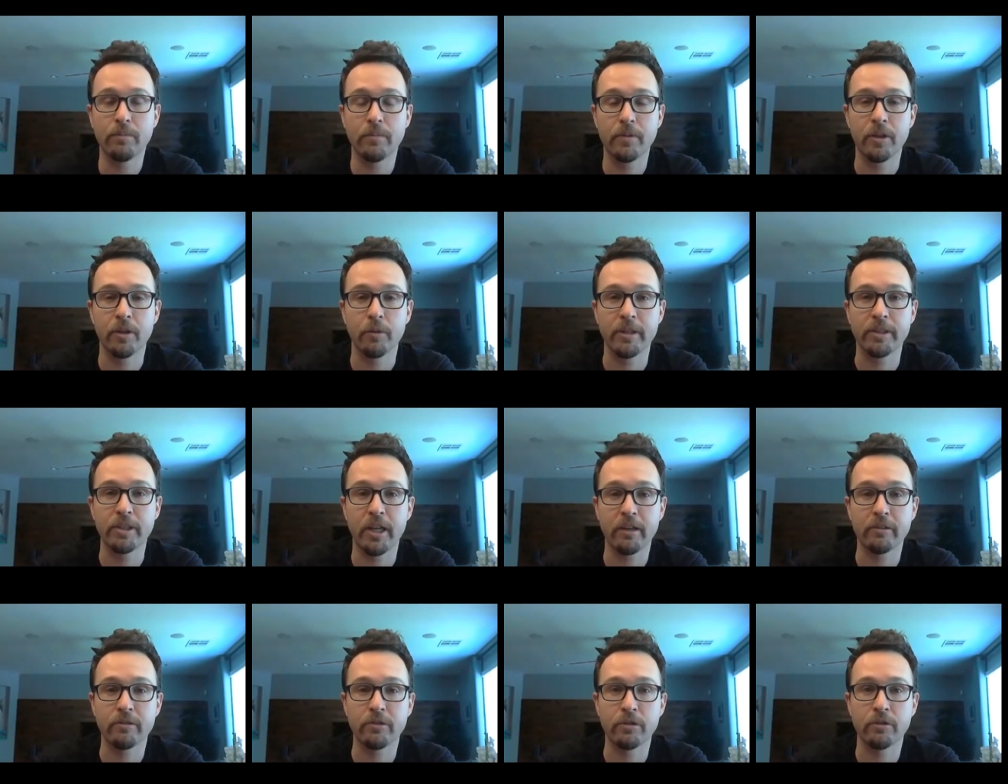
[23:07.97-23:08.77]
You can reach
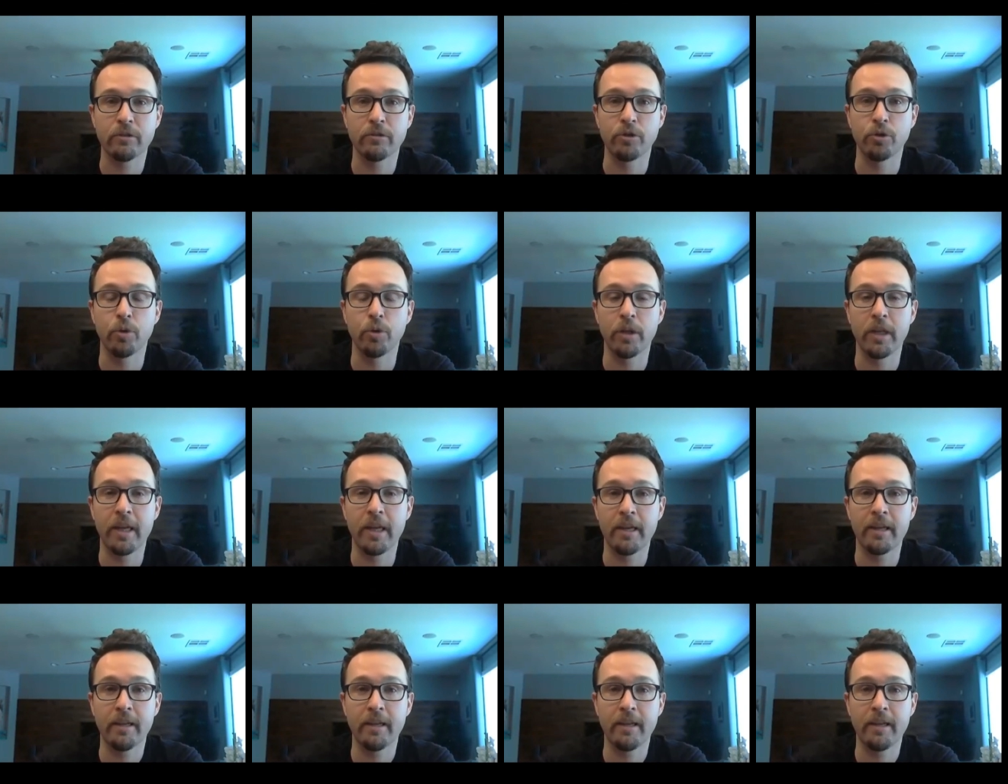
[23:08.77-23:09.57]
out to
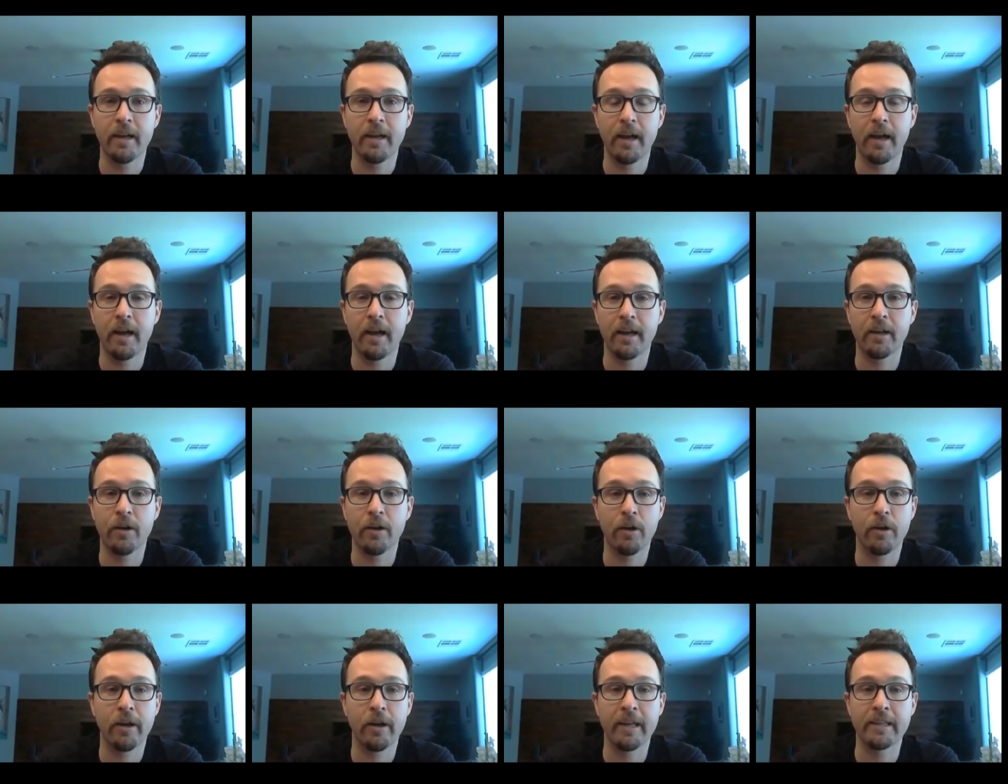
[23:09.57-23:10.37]
Julie,
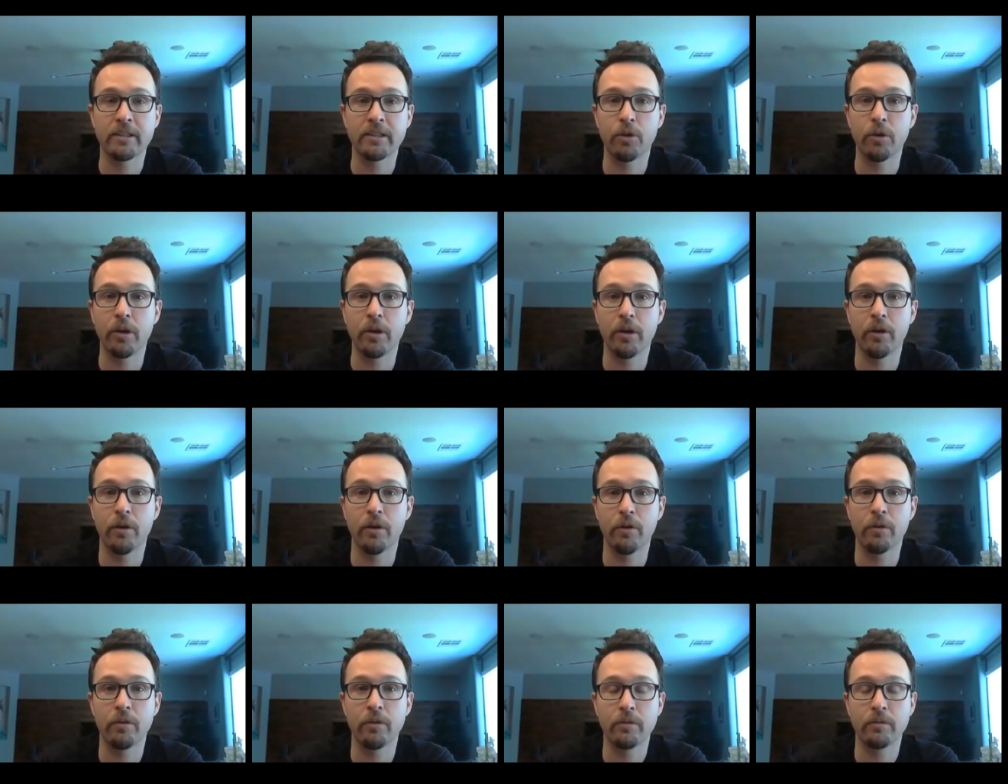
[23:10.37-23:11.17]
Kari,
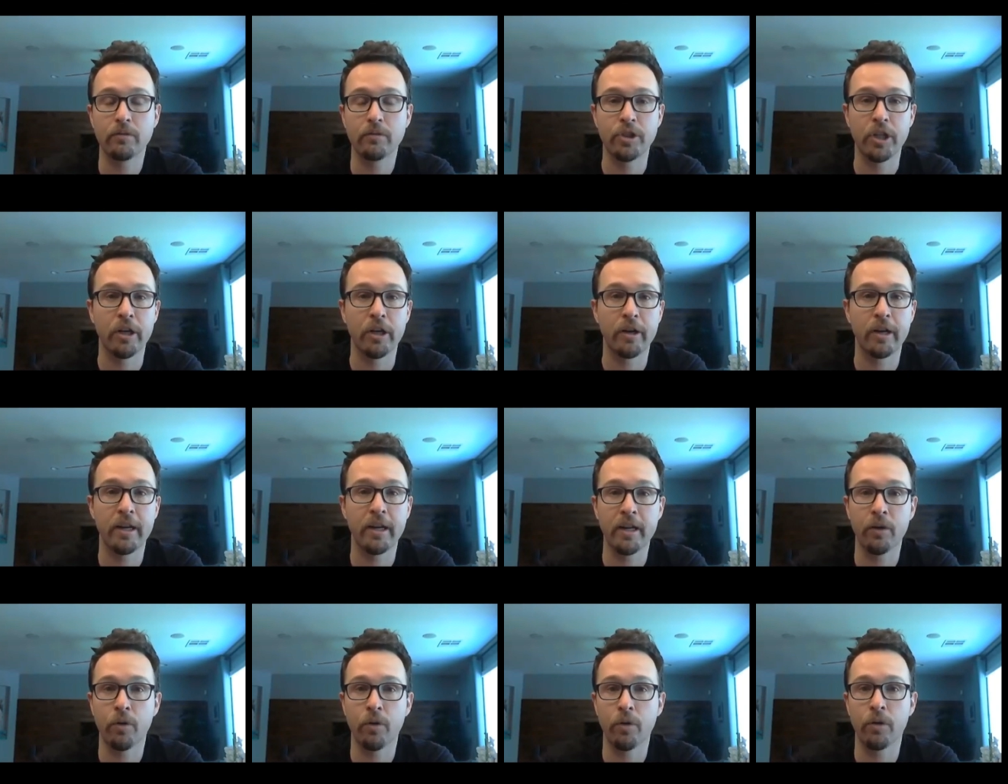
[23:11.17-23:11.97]
Antonio,
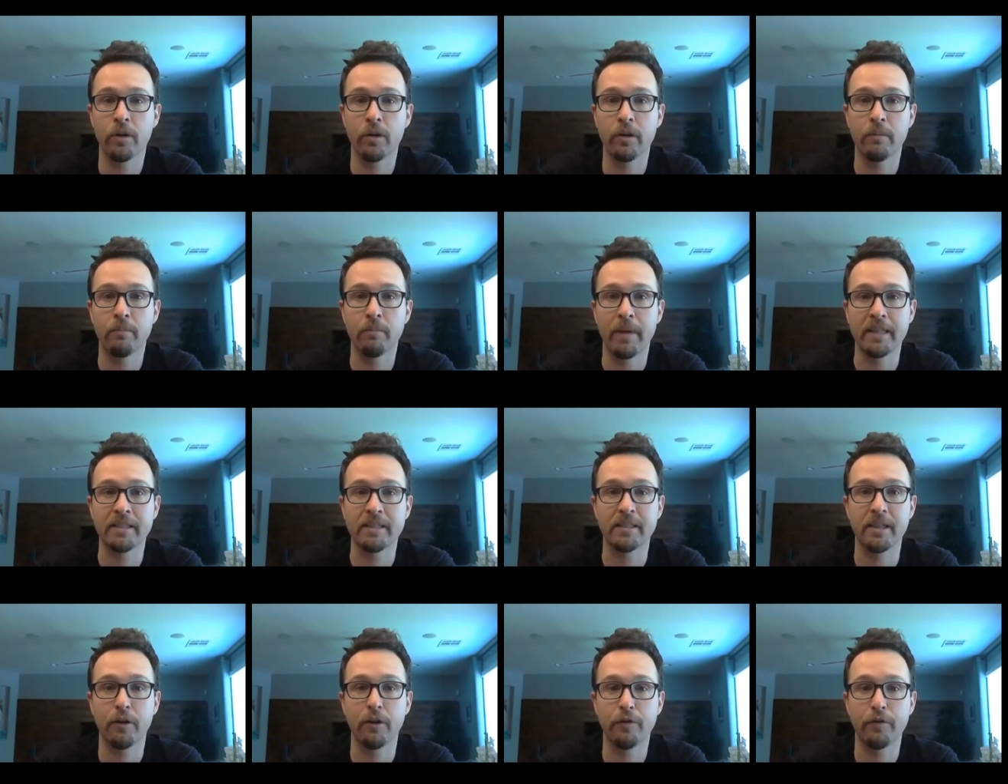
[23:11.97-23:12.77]
Jerry, or
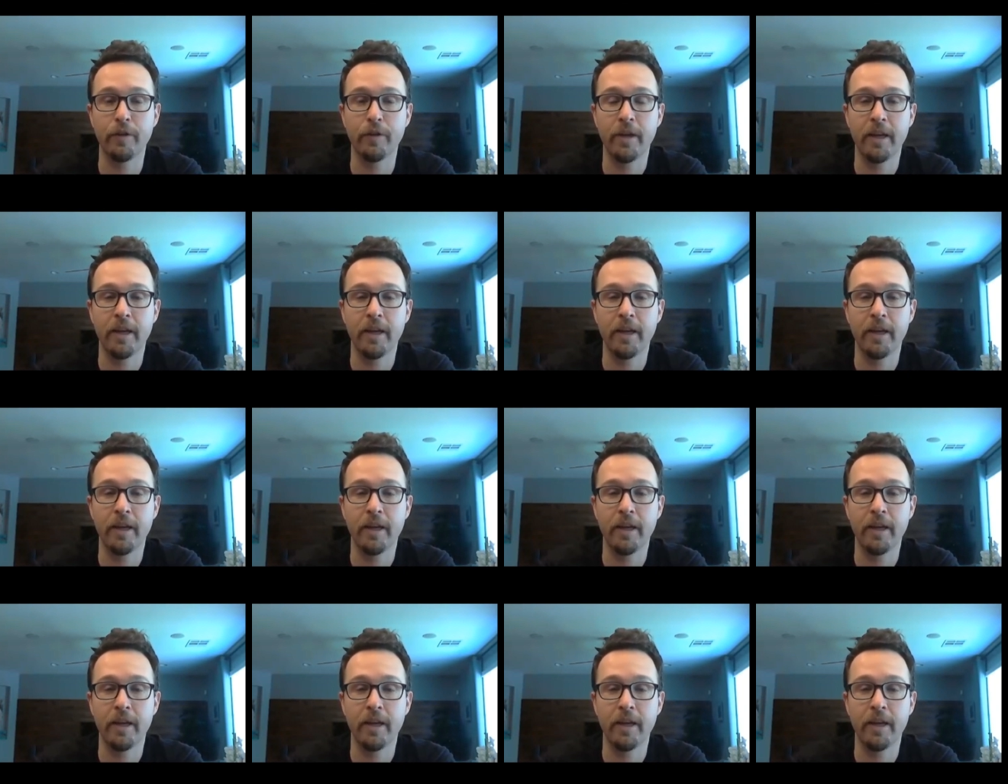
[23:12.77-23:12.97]
myself,